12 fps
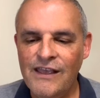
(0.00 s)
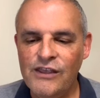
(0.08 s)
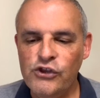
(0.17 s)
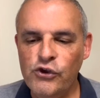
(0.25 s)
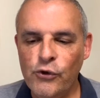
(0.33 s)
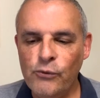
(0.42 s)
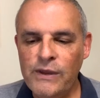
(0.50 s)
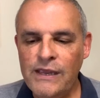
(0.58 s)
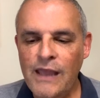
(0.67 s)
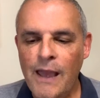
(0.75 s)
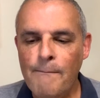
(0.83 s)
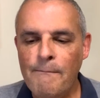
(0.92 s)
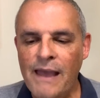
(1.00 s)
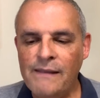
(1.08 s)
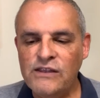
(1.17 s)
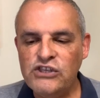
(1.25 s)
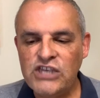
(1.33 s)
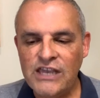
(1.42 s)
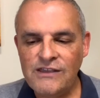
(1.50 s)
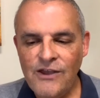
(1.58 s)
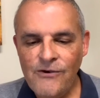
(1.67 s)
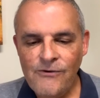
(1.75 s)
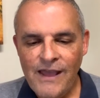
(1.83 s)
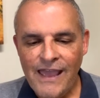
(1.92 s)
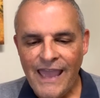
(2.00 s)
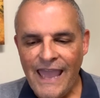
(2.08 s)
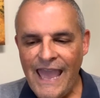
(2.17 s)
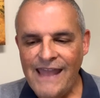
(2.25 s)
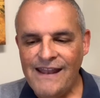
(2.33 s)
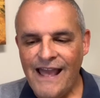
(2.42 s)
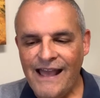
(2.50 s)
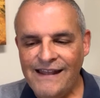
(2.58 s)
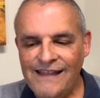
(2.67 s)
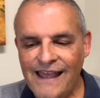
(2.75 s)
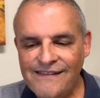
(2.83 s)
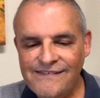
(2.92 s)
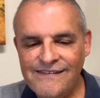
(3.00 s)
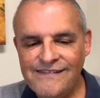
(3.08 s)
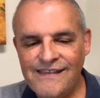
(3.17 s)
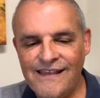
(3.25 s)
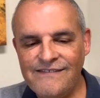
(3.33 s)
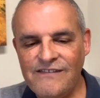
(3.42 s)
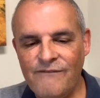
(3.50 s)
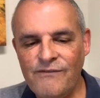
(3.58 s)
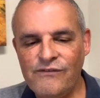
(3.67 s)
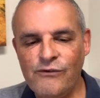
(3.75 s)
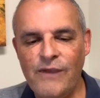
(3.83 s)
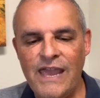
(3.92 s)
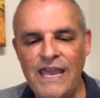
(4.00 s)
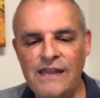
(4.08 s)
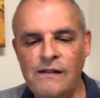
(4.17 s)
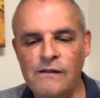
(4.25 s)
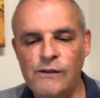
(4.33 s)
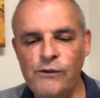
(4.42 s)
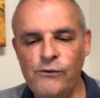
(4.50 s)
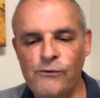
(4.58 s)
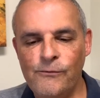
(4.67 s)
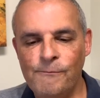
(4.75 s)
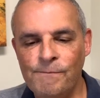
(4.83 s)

Yuri Malenchenko and a NASA science officer, Ed Lu.